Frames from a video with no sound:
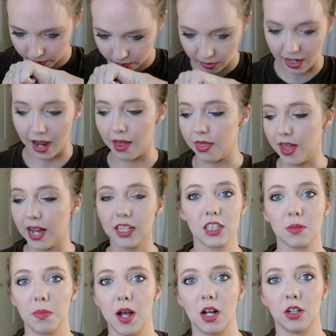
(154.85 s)
Yeah, that
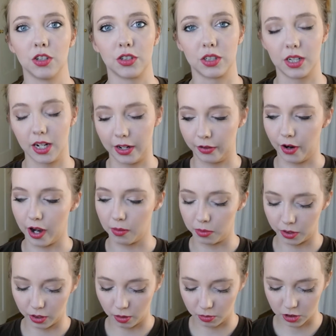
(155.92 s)
smells incredible.
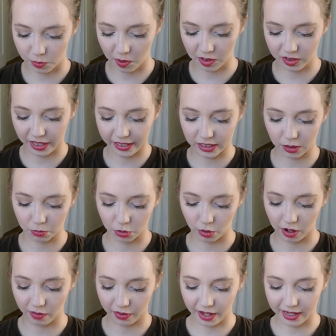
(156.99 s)
It almost smells like some
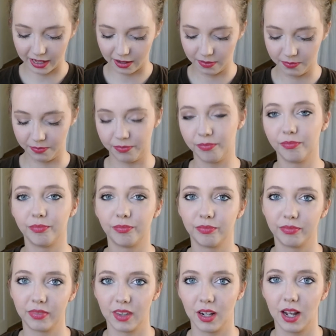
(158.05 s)
sort of like
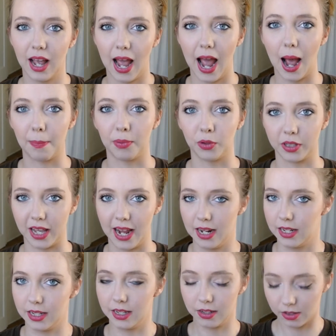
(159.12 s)
apple
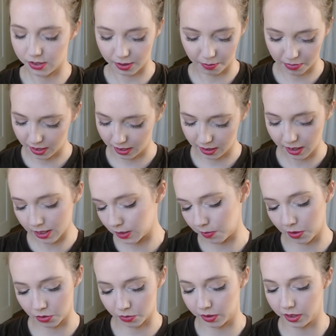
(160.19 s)
candy or something. It
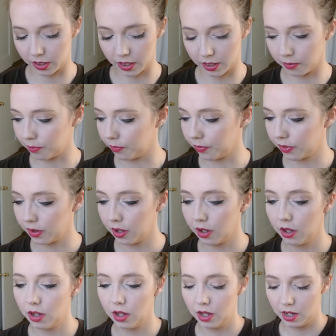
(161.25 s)
smells really good.
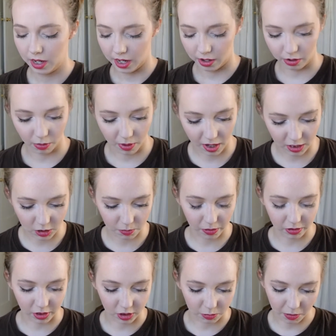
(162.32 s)
I don't know what it's
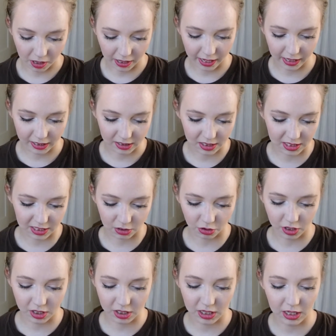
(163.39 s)
supposed to smell like because it says
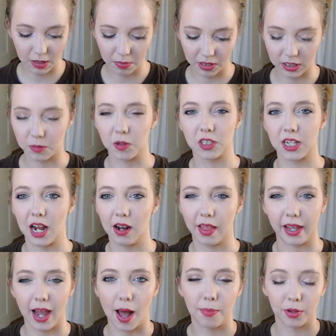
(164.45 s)
green tea, but it smells kind of
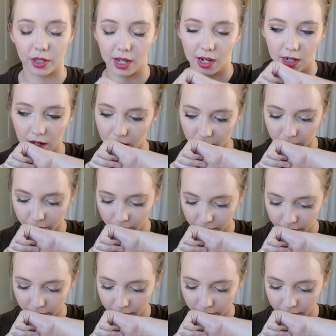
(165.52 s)
like apple candy.